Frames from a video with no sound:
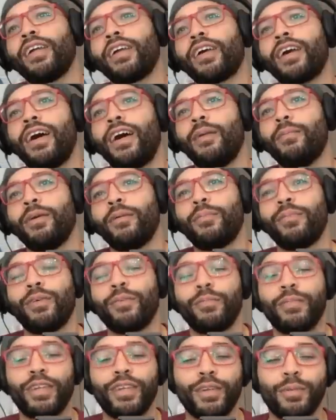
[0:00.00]
in common,
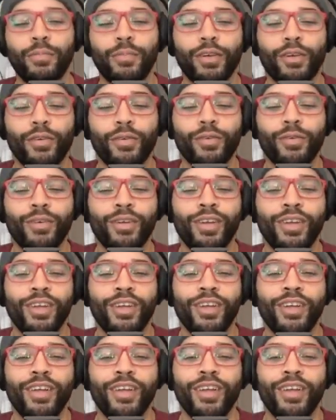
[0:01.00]
but me and the middle
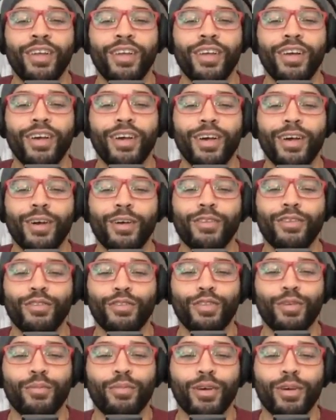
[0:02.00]
uh,
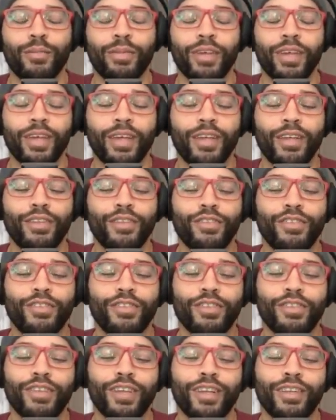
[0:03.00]
used to bump heads,
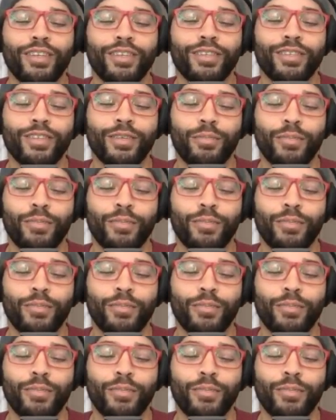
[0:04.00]
just like the